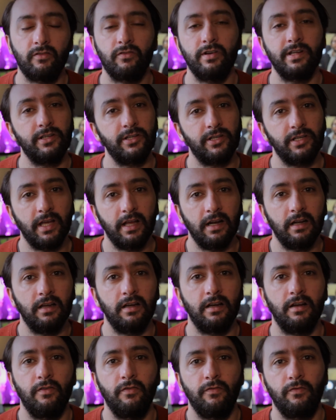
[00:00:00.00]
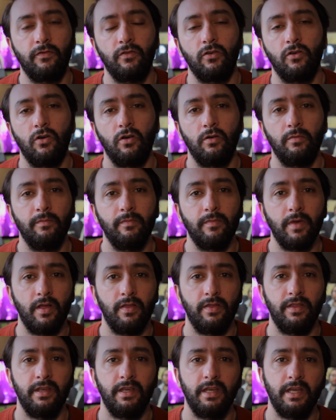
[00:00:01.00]
Rich Teller from
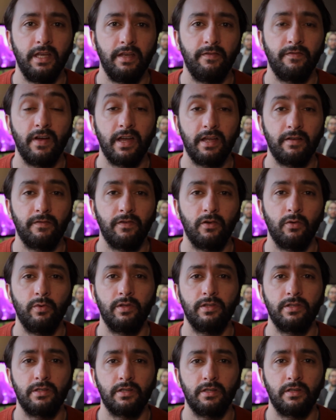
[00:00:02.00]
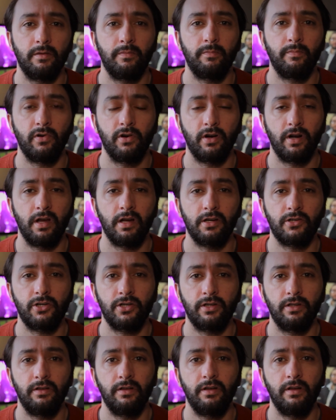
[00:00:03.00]
the Fakefluencer
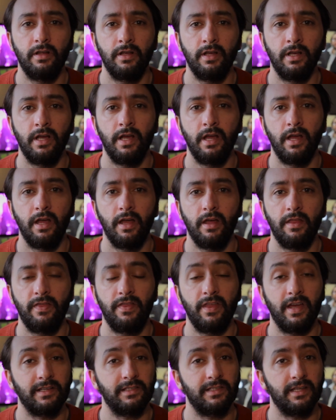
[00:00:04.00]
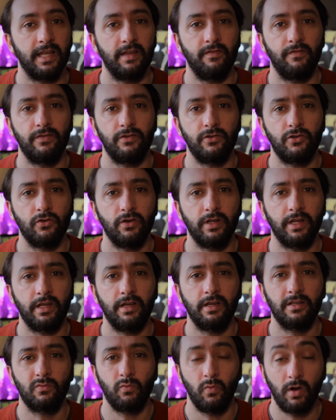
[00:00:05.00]
production. Thanks again for joining
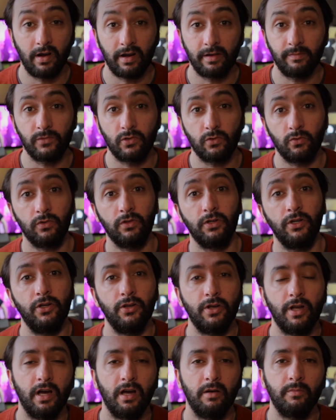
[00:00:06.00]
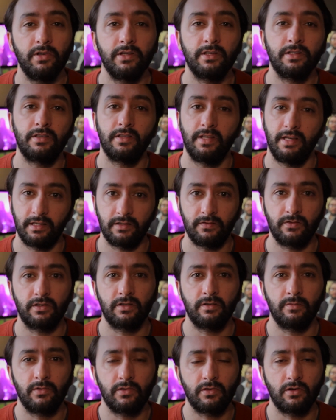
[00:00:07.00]
us. Welcome to all the newcomers. Thanks for
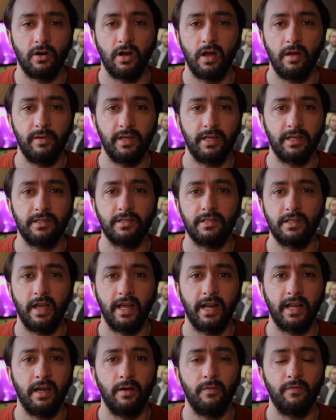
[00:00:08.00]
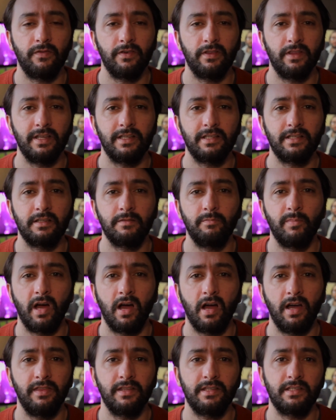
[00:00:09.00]
subscribing and signing up for this
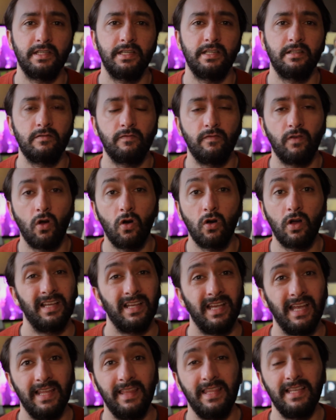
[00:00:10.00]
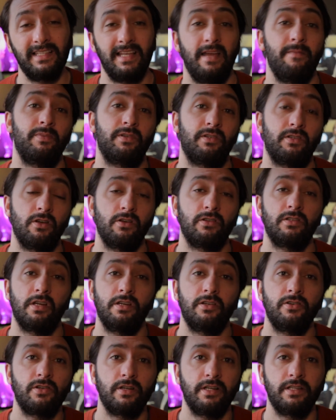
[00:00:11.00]
behind the scenes vlog. In these episodes I
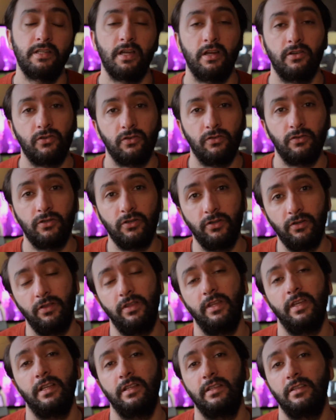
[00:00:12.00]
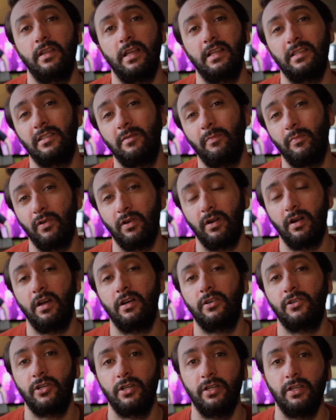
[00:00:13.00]
usually touch on two things. That's the
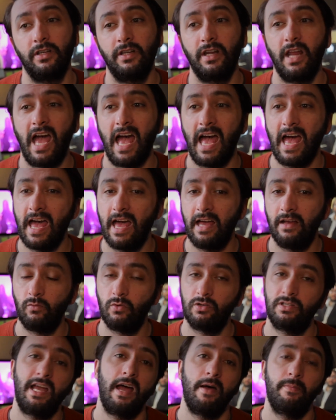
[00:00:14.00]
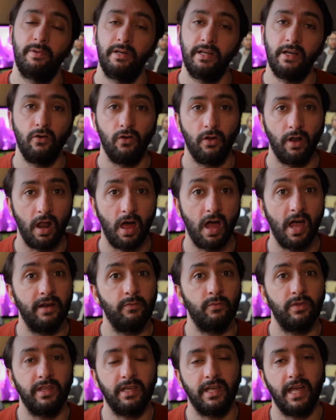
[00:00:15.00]
production and what's happening
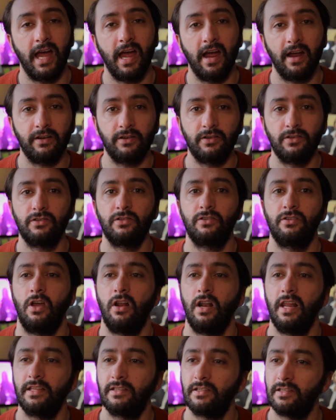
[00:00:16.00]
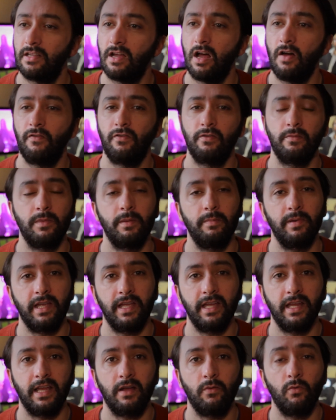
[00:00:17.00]
online with the characters. So let's start from the
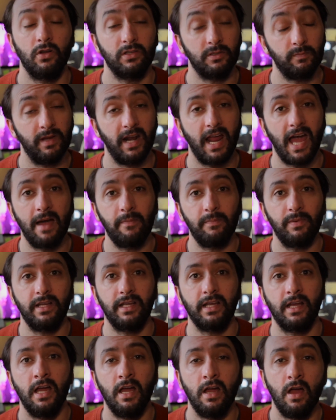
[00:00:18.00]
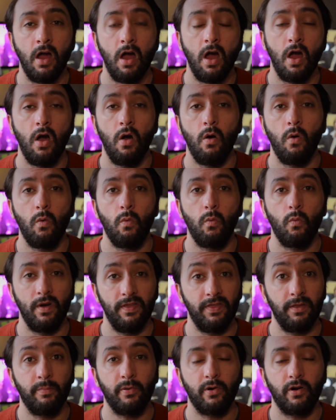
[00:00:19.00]
beginning. What's been happening
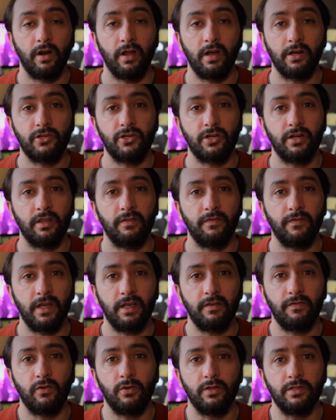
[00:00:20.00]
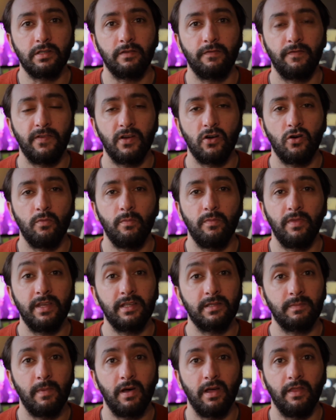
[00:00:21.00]
with the production of the Fakefluencer film
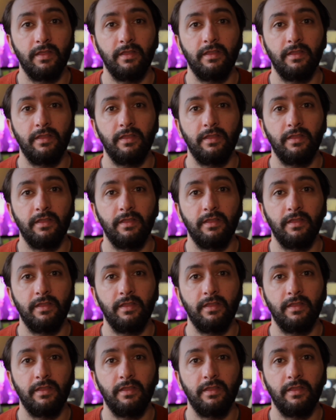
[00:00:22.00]
this month?